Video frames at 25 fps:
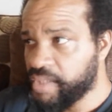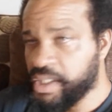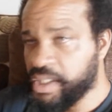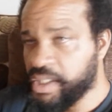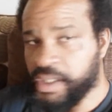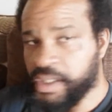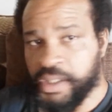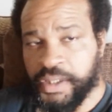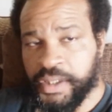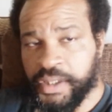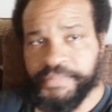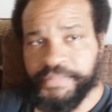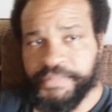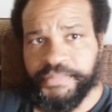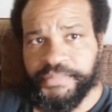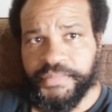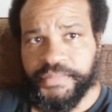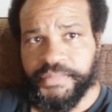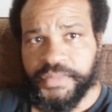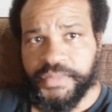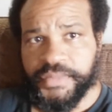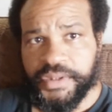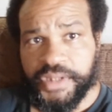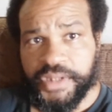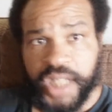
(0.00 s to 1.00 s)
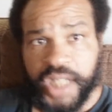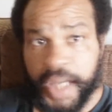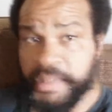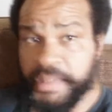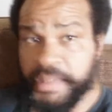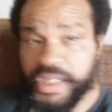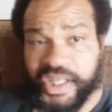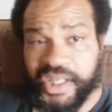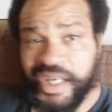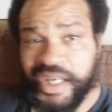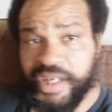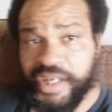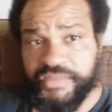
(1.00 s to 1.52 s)
Um,
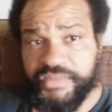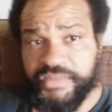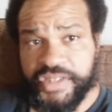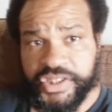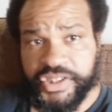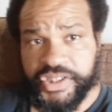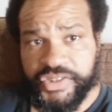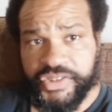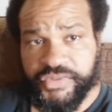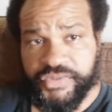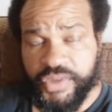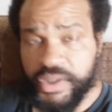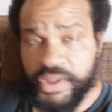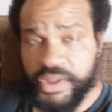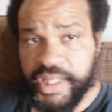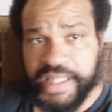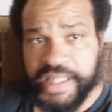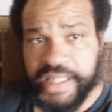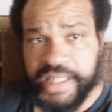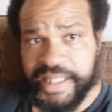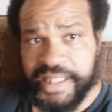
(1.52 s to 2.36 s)
Amir Khan versus Floyd as